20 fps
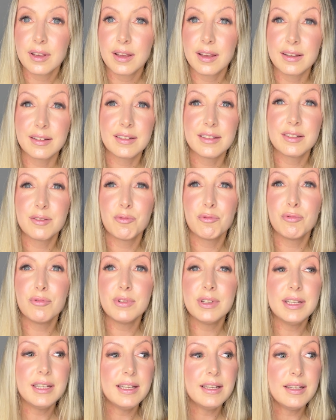and
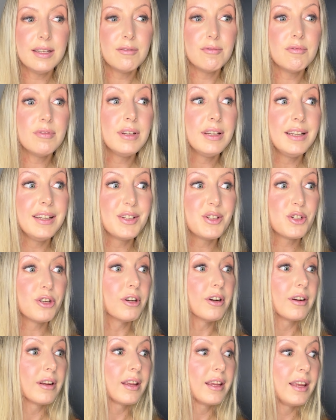really really
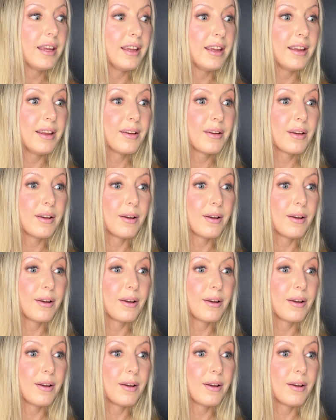chunky